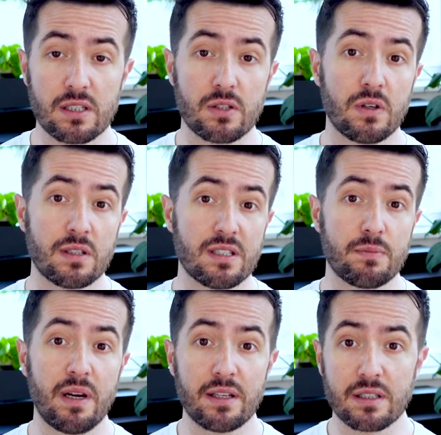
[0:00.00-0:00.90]
so it
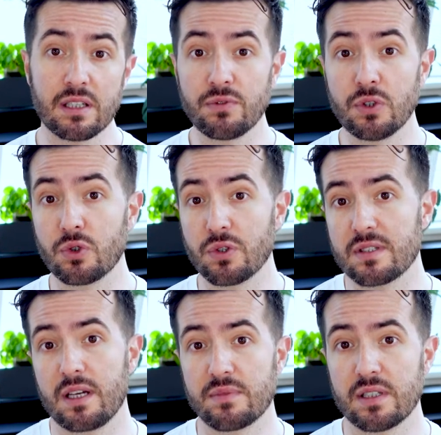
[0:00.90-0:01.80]
is better if you choose
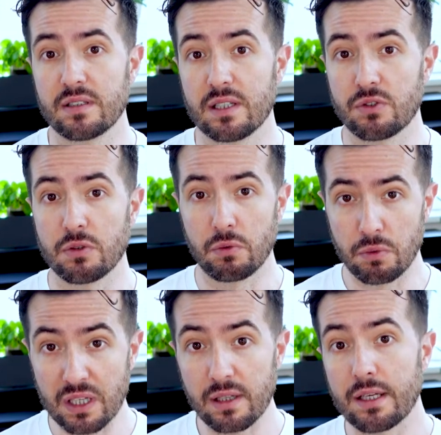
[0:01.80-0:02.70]
something that you
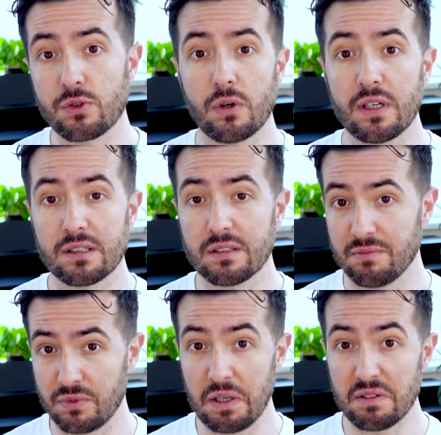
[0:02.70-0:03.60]
really enjoy it,
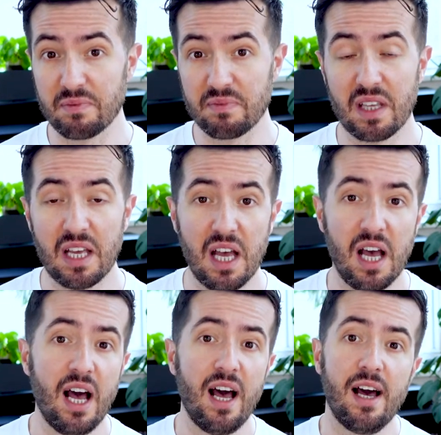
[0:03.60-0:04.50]
right?
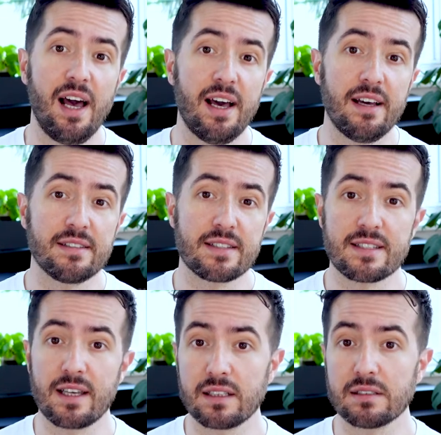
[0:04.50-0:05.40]
And
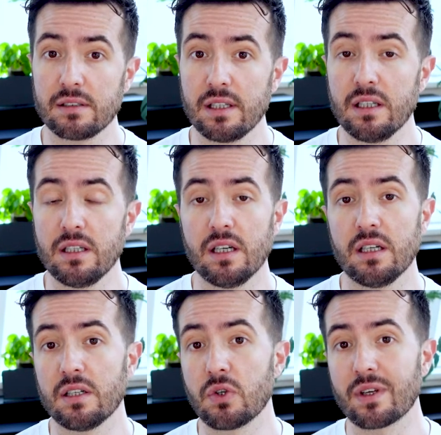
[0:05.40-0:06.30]
secondly,
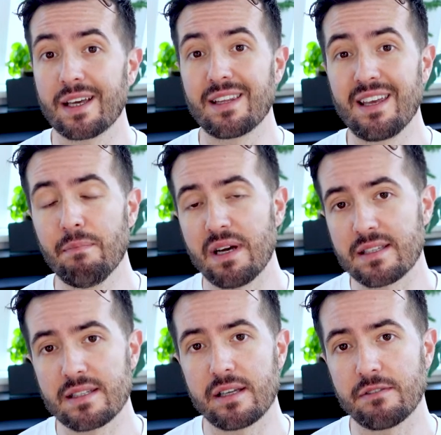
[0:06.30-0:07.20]
you can
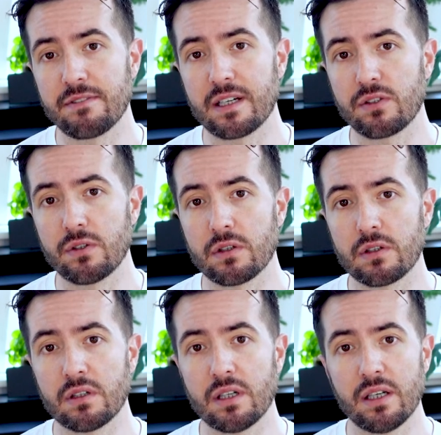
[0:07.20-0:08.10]
immensely affect
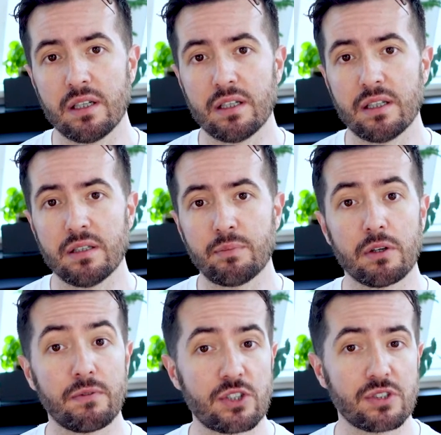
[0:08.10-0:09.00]
your
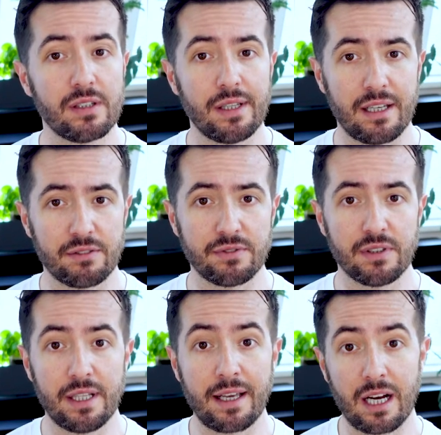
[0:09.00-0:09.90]
professional life,
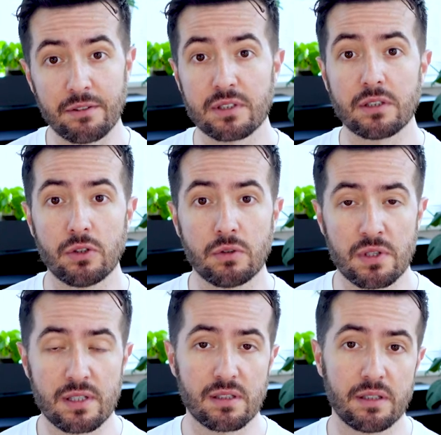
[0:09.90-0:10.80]
like after the
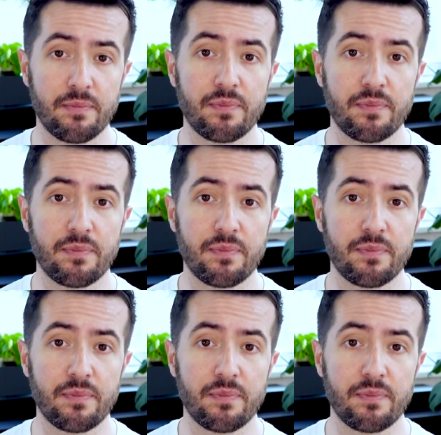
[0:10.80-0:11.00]
university.